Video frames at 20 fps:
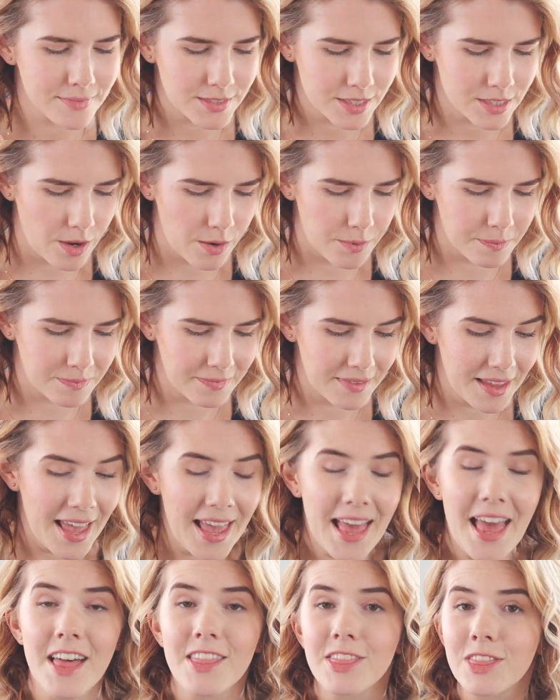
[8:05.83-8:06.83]
So,
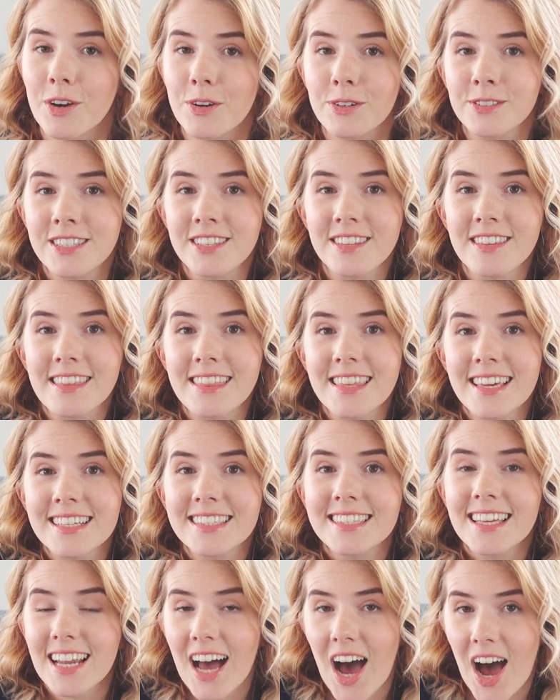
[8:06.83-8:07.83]
those are the
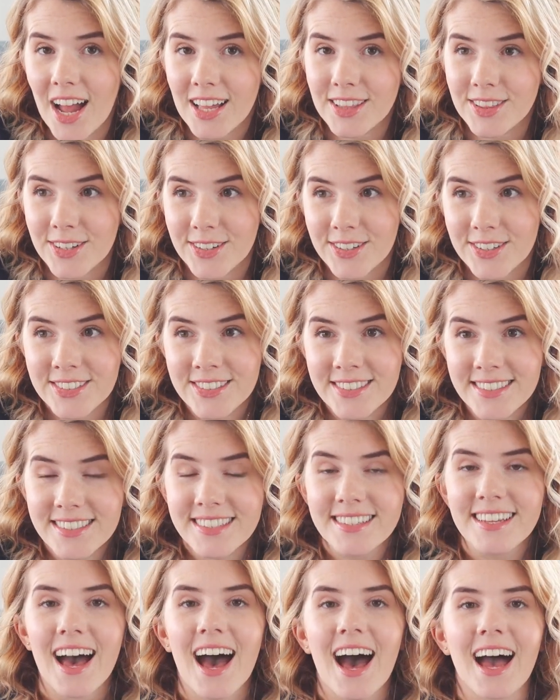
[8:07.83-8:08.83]
things that I
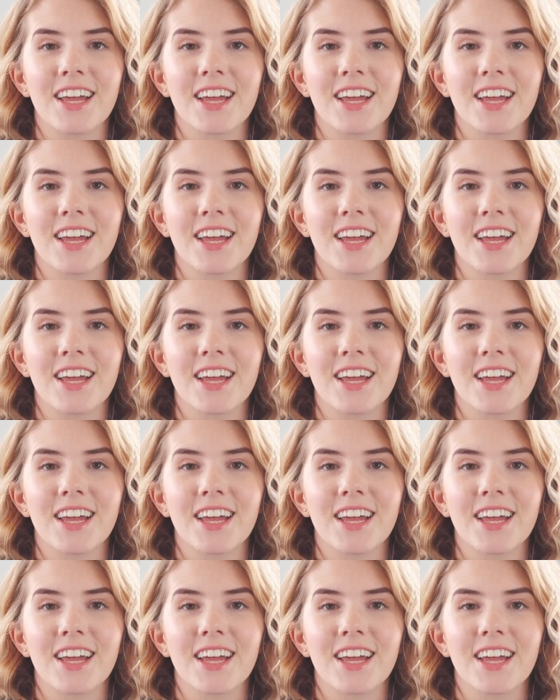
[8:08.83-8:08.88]
learned.